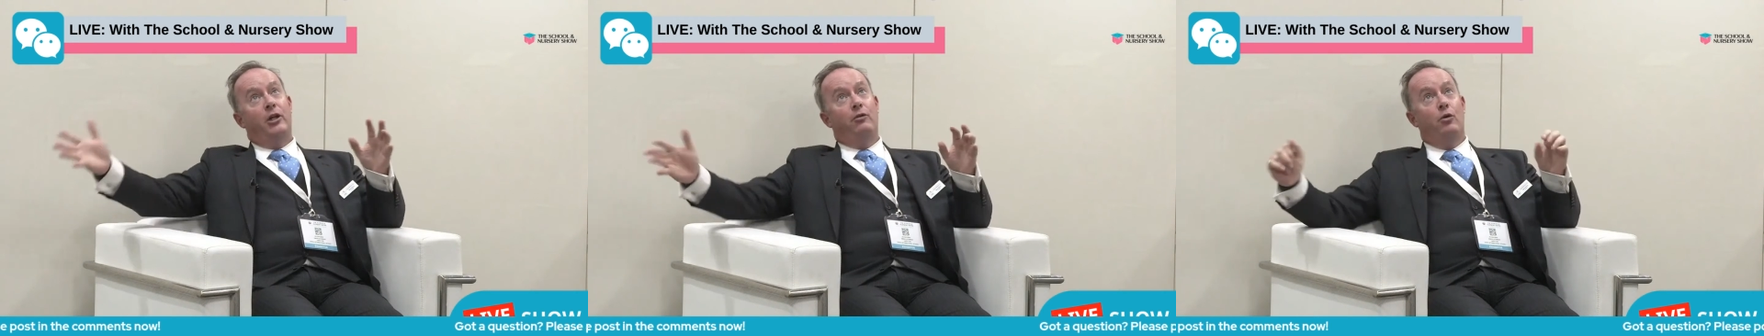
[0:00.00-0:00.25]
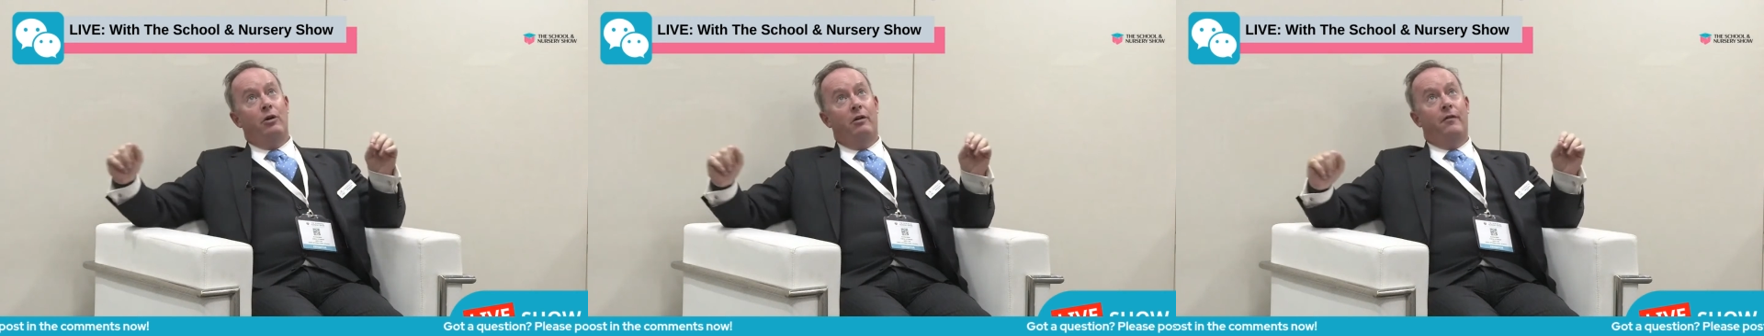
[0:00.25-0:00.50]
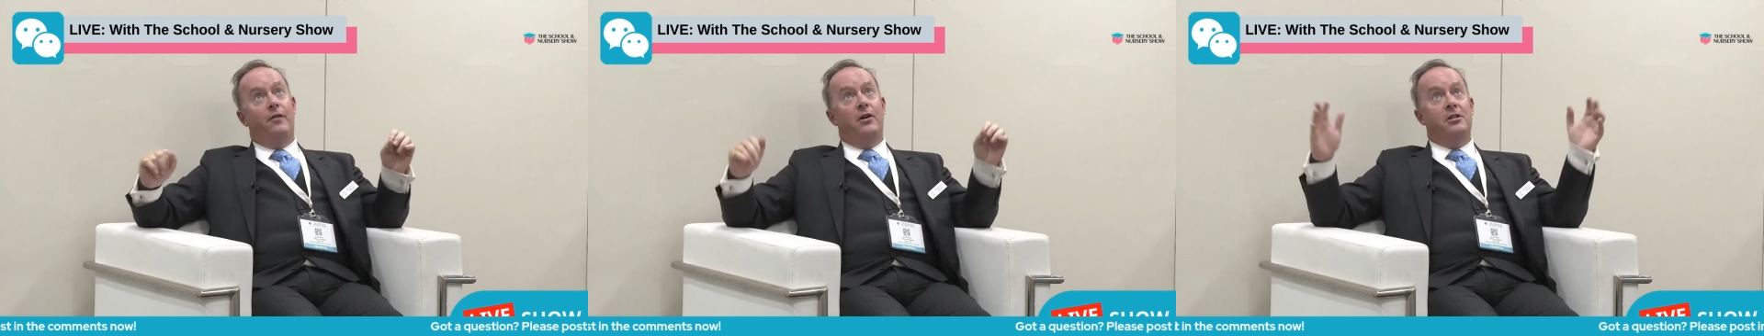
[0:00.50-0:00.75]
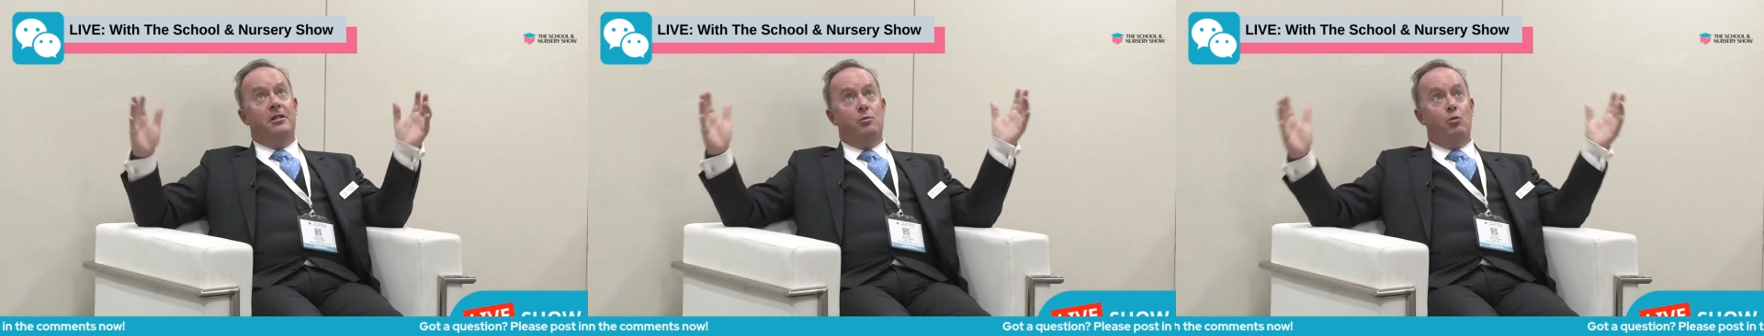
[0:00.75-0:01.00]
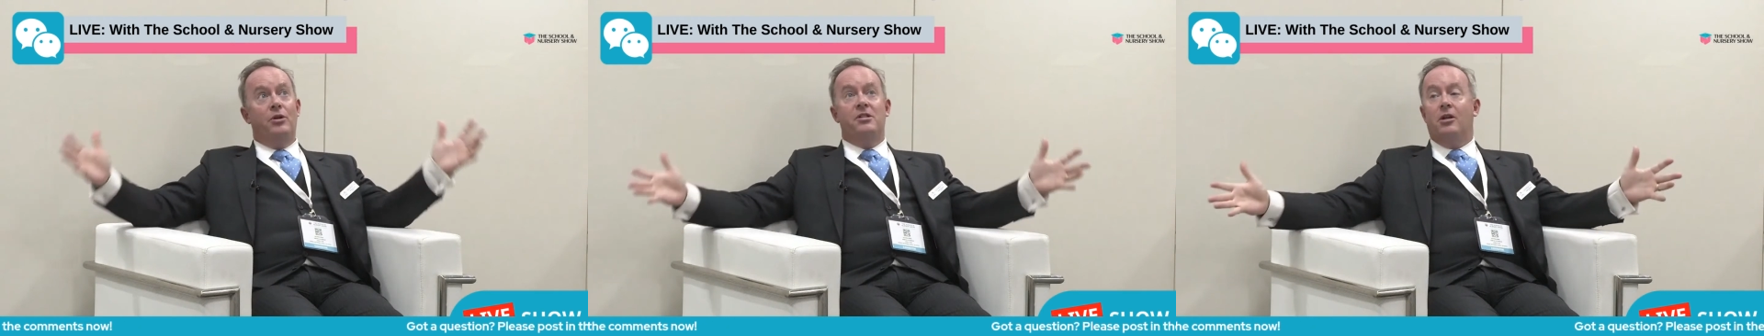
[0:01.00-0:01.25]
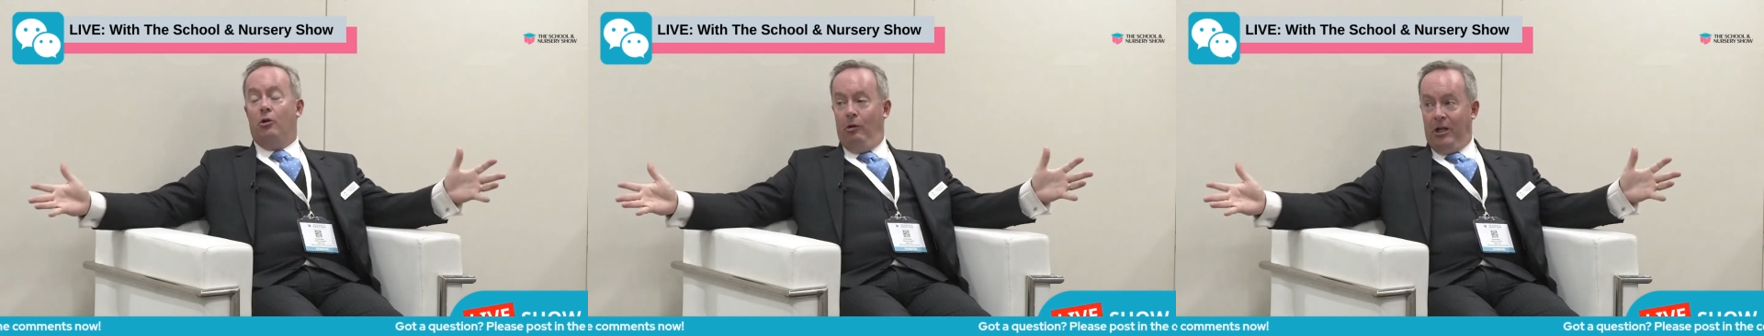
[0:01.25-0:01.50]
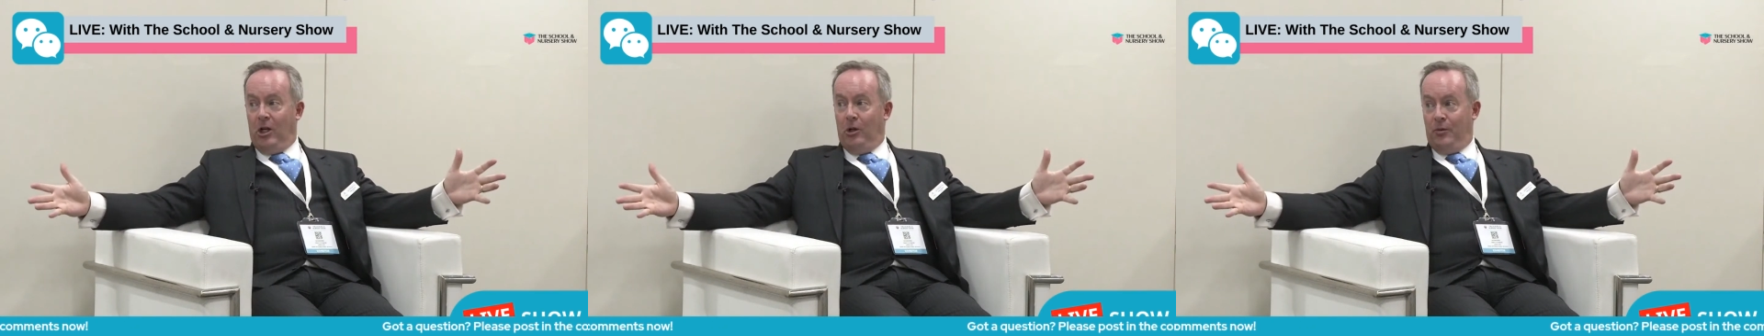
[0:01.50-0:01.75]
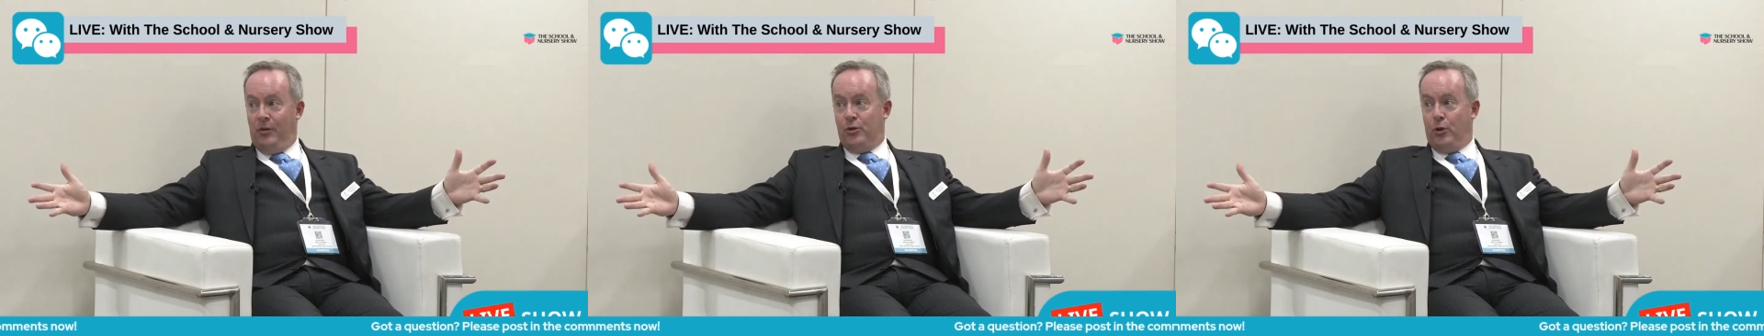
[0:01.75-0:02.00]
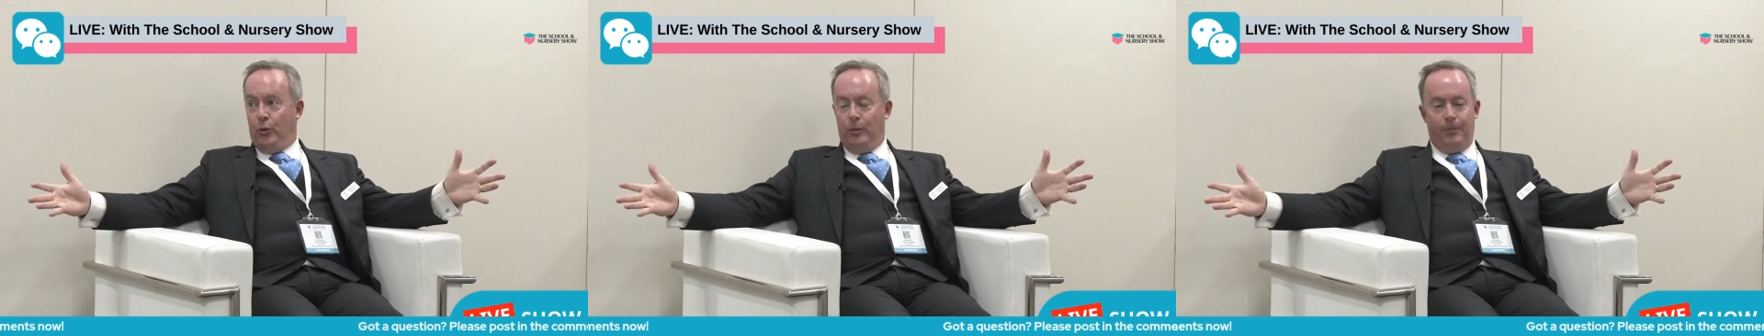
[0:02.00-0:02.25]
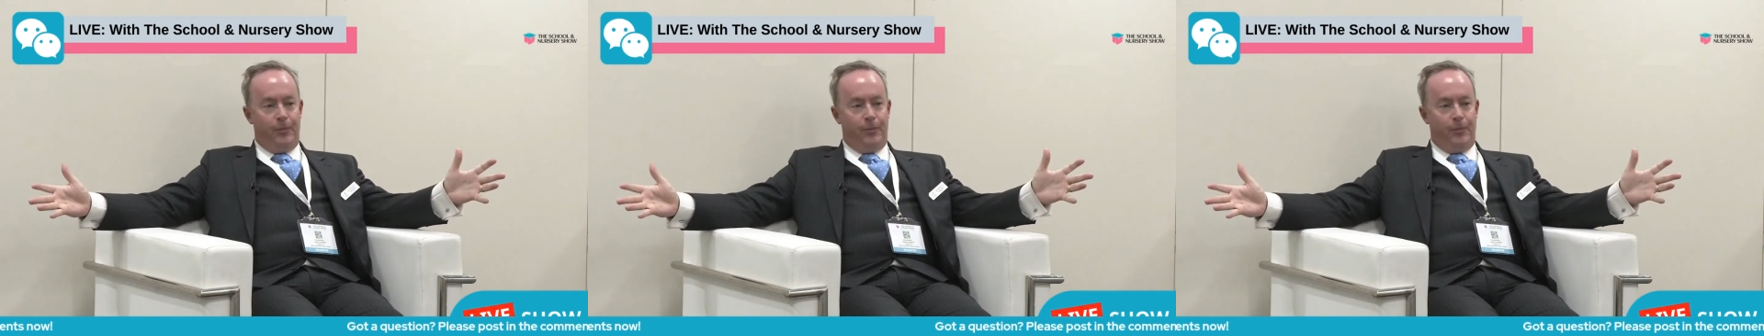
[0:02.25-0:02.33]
You've already referred to this. What is the curriculum of the school?